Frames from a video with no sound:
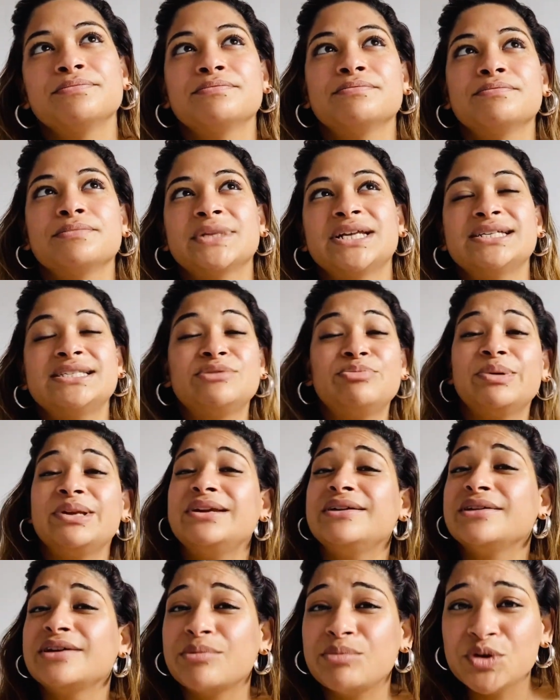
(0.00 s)

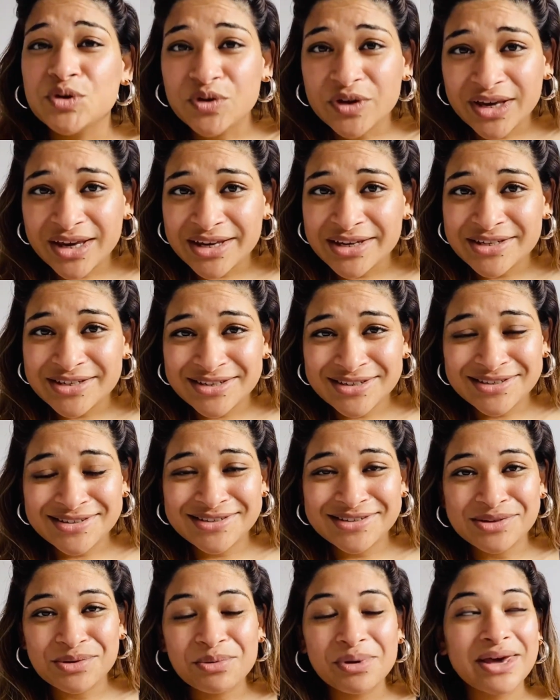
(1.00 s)
spirit communications,
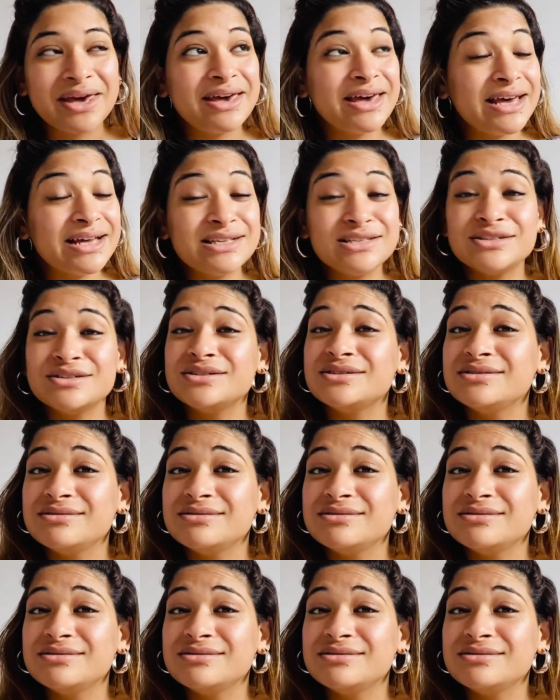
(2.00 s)
okay, angel